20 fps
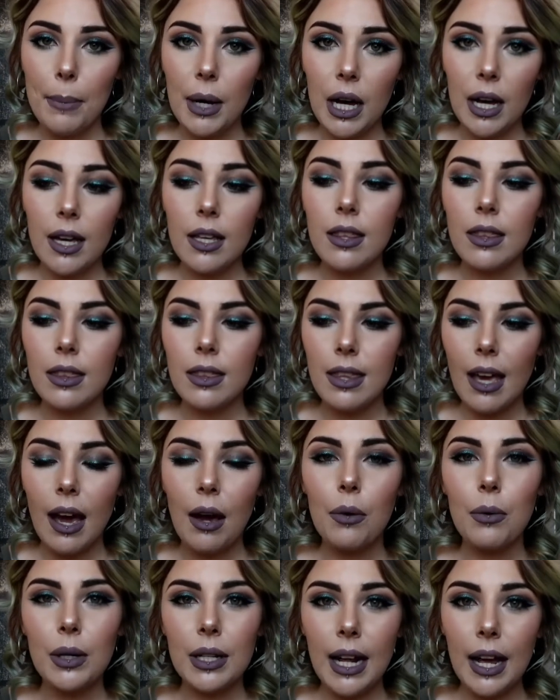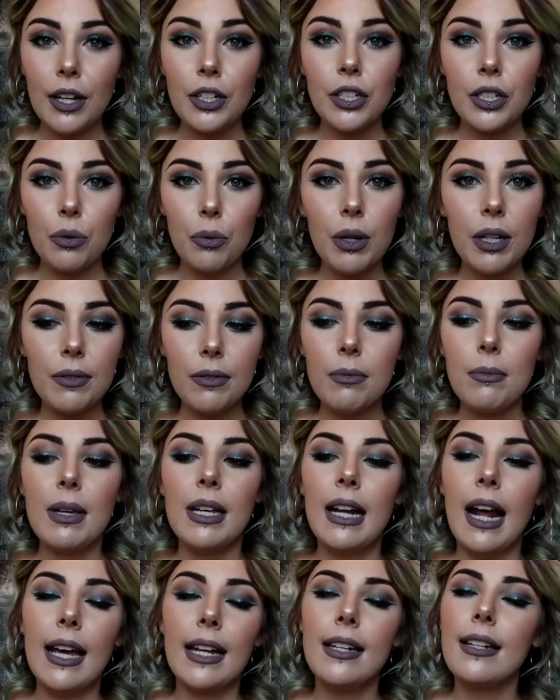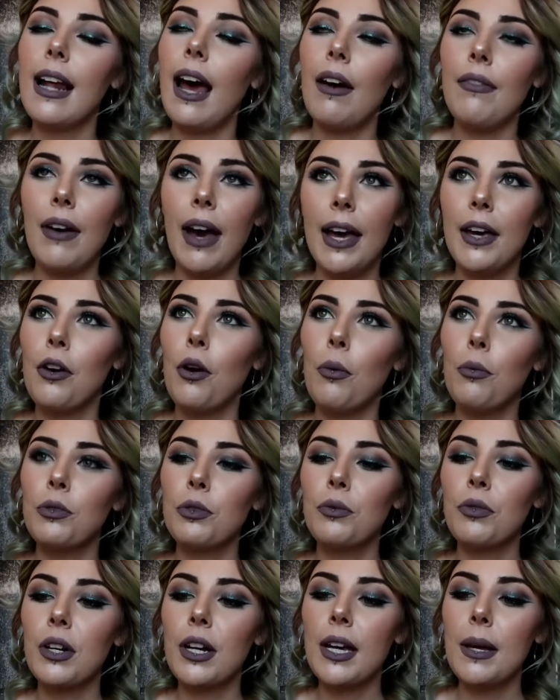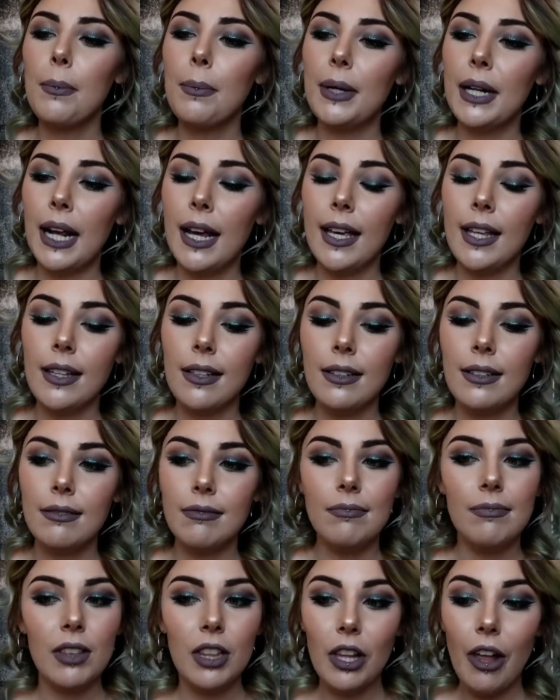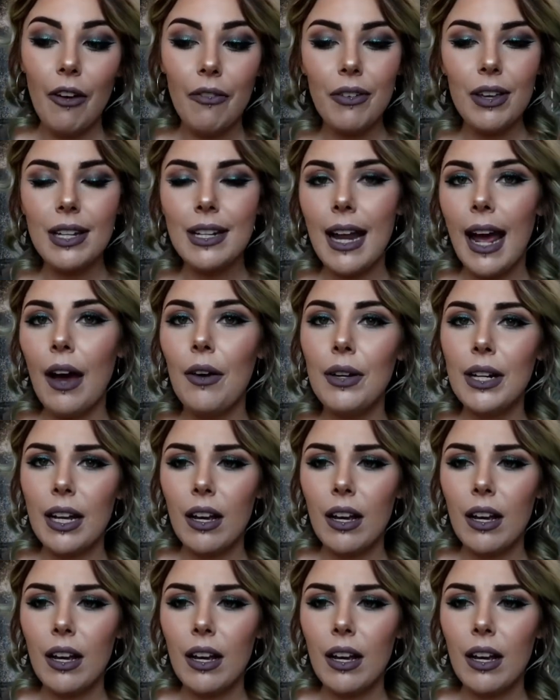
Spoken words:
But that one actually worked for me, and I didn't have high hopes for it, but I love it now.